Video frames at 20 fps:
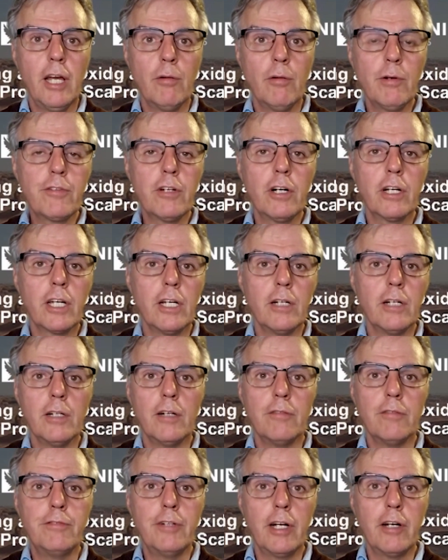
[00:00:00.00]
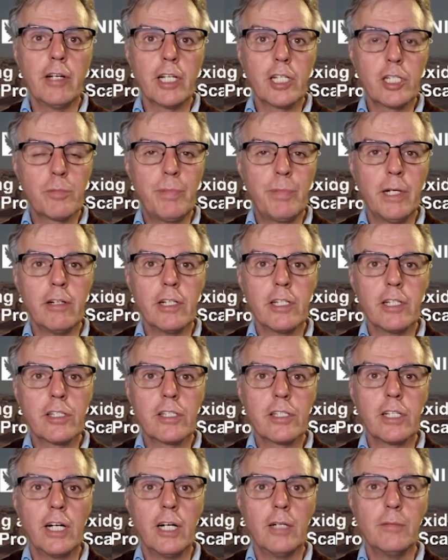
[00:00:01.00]
We've got a very
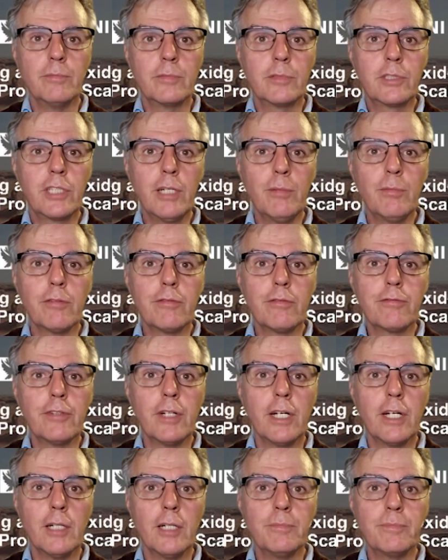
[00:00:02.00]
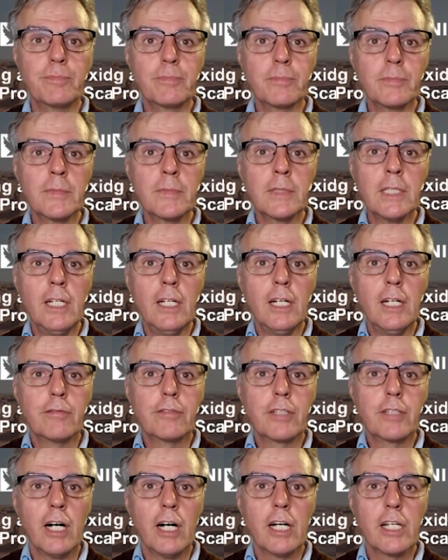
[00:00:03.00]
experienced team of
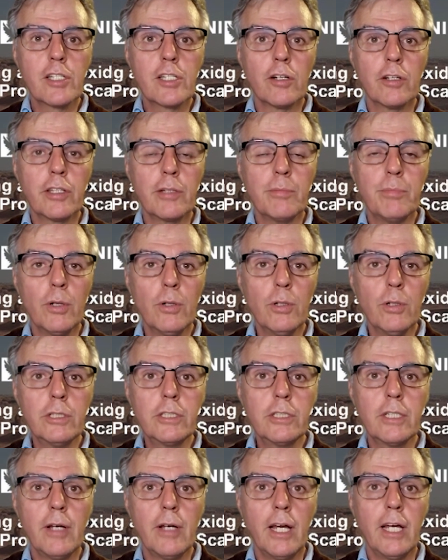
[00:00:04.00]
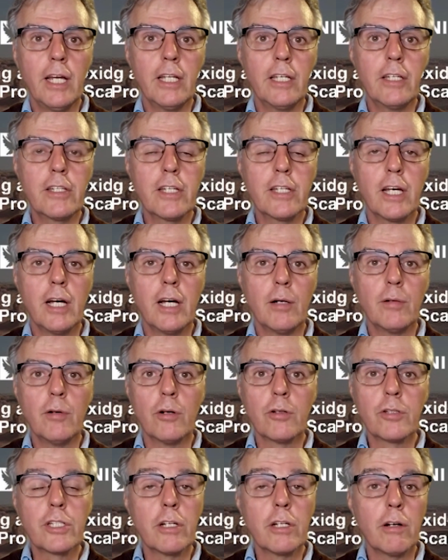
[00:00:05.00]
guys on the board, and
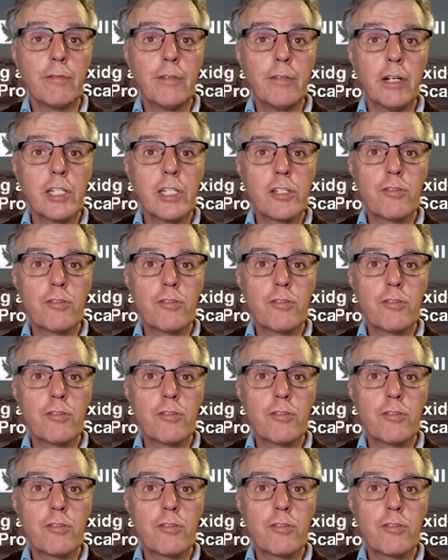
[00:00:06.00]
also a very